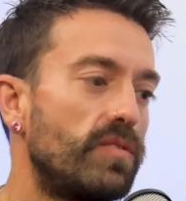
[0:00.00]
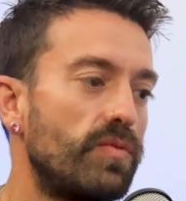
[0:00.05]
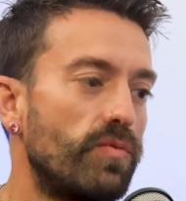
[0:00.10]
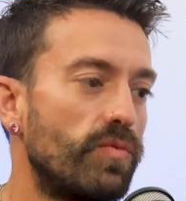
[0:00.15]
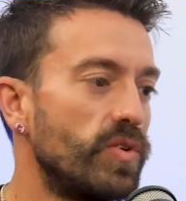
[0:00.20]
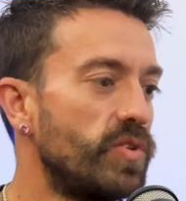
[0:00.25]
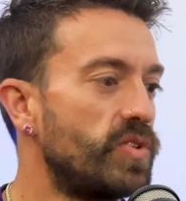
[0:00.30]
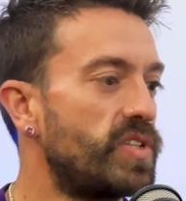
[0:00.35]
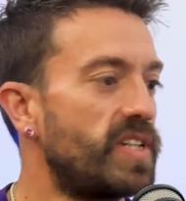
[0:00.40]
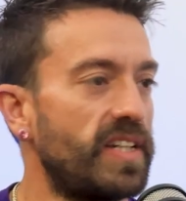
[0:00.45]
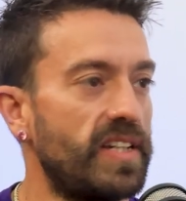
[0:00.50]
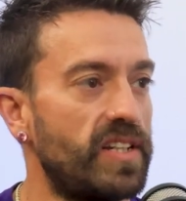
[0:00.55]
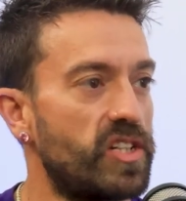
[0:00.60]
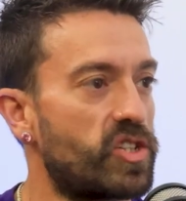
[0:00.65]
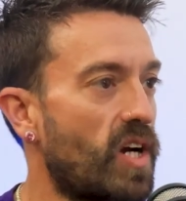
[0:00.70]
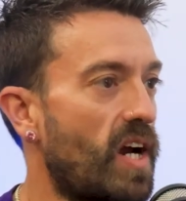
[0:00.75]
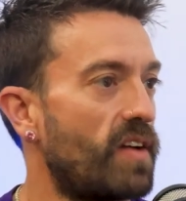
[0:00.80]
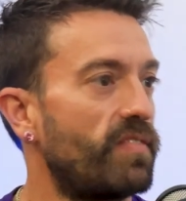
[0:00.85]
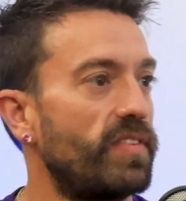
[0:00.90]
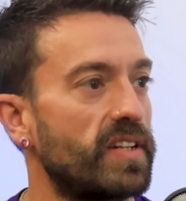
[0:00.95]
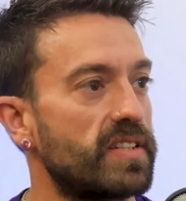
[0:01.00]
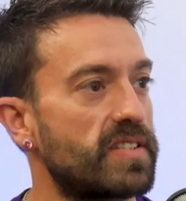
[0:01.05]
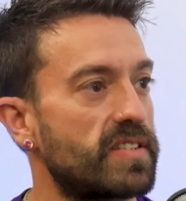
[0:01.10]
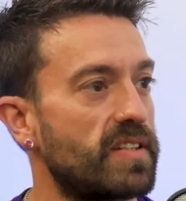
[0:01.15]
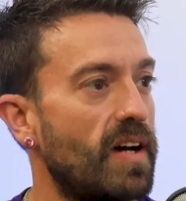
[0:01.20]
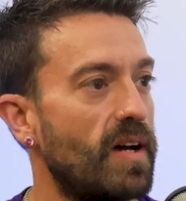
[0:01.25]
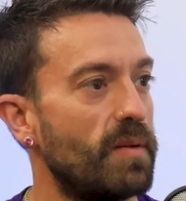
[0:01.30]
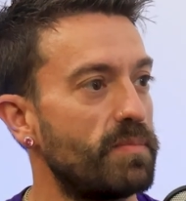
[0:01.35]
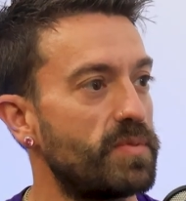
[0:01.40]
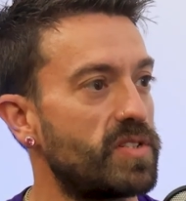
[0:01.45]
routine traffic
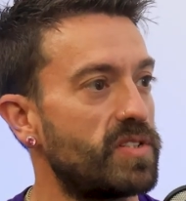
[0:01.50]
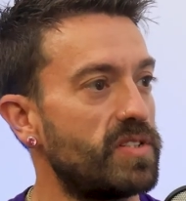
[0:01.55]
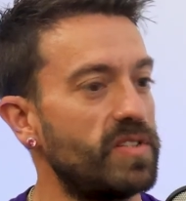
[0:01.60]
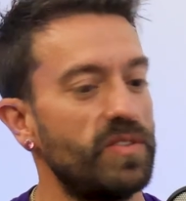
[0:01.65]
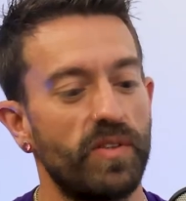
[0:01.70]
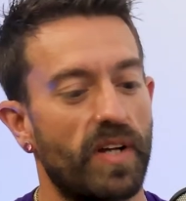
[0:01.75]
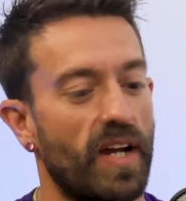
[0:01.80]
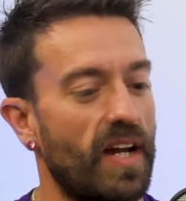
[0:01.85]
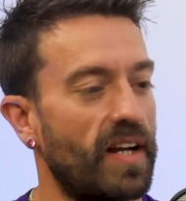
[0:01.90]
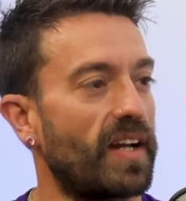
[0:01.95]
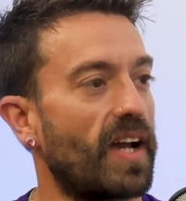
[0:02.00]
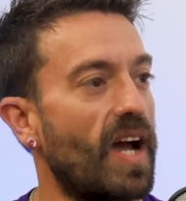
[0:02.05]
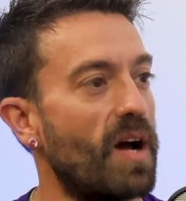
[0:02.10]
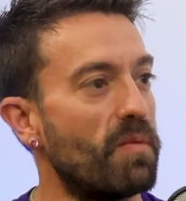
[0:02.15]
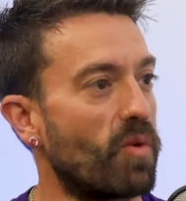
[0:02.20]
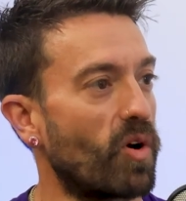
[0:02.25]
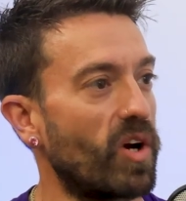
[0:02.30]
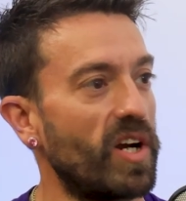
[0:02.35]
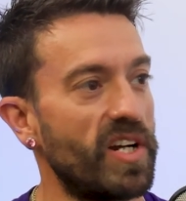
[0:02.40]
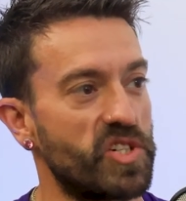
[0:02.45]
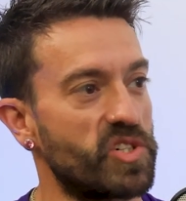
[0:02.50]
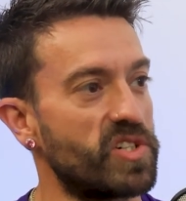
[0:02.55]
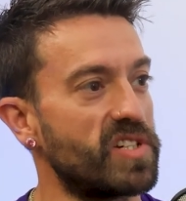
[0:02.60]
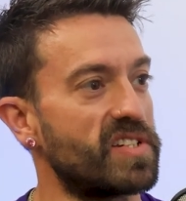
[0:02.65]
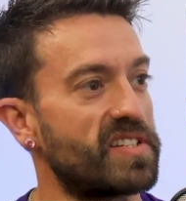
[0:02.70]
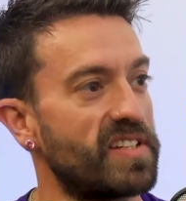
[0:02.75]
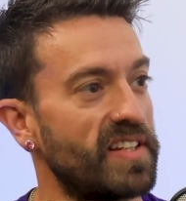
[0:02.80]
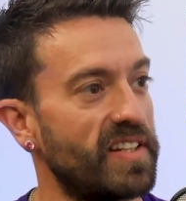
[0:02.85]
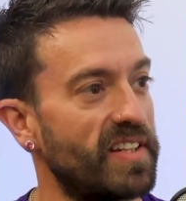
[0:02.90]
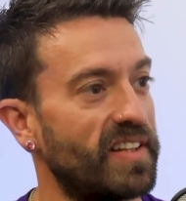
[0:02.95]
stops, you kind of got more
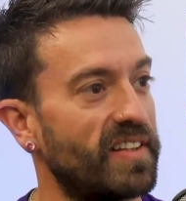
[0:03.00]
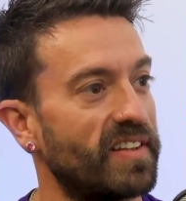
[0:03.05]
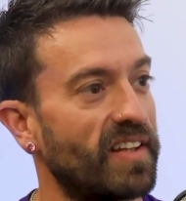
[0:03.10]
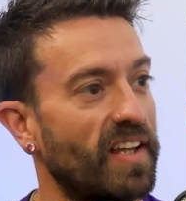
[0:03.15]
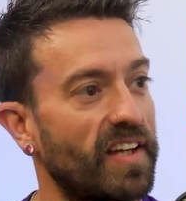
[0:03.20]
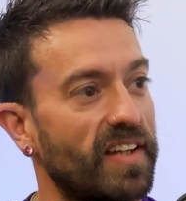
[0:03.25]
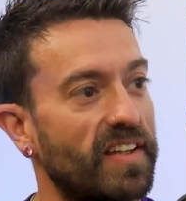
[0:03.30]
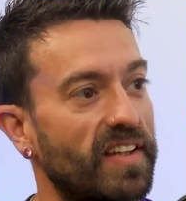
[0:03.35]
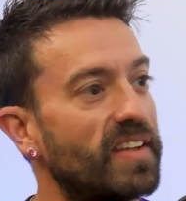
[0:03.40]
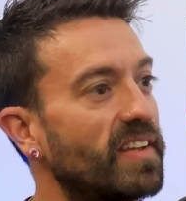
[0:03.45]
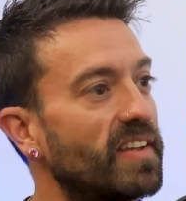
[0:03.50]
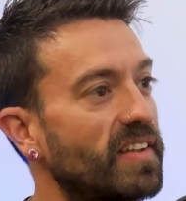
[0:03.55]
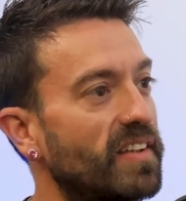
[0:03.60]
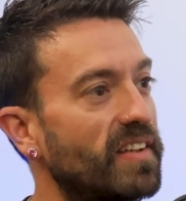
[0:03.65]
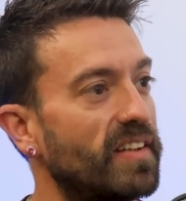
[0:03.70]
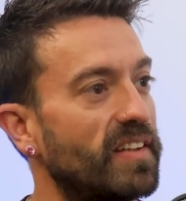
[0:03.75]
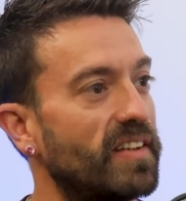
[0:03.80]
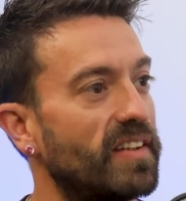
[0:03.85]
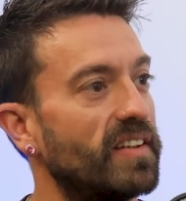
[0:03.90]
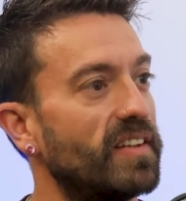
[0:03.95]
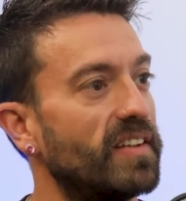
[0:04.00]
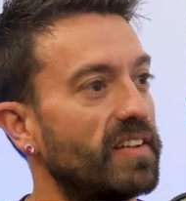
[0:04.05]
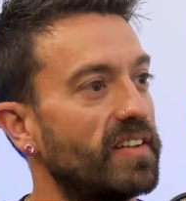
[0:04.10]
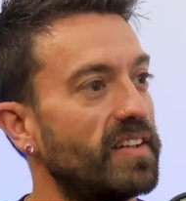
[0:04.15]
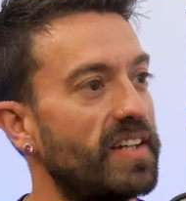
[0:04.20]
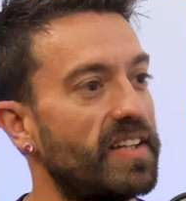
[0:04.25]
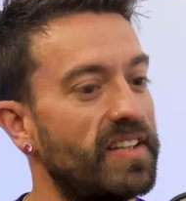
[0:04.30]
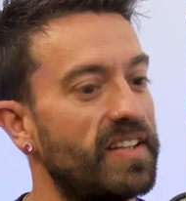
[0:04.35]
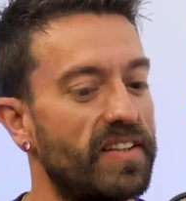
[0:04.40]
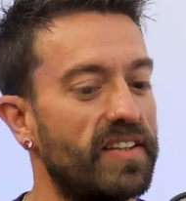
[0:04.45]
interested in
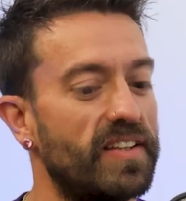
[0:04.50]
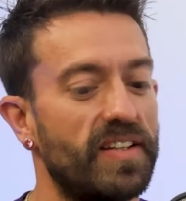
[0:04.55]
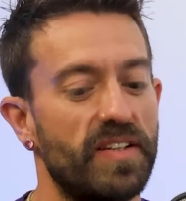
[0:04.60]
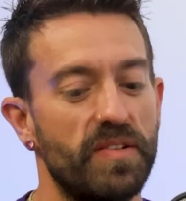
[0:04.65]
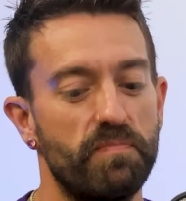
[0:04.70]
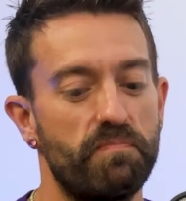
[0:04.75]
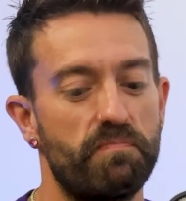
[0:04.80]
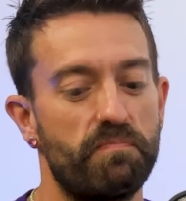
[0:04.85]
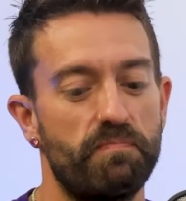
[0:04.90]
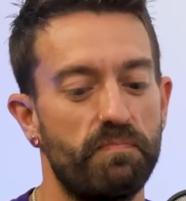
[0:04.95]
the